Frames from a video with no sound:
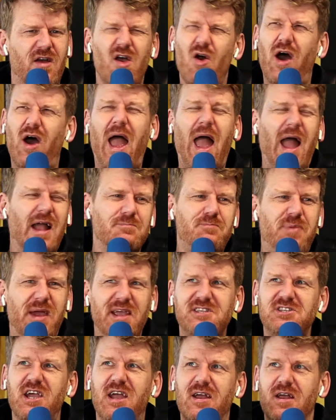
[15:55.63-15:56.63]
I, I can
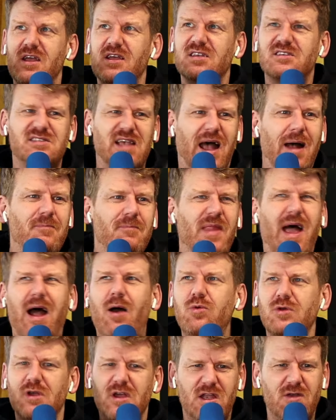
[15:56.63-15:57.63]
picture Sam now
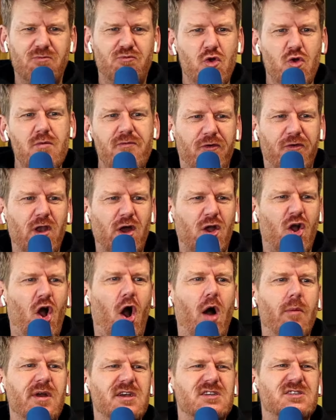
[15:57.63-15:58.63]
in a room full of
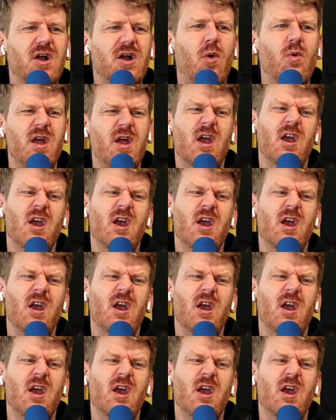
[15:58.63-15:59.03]
comics going,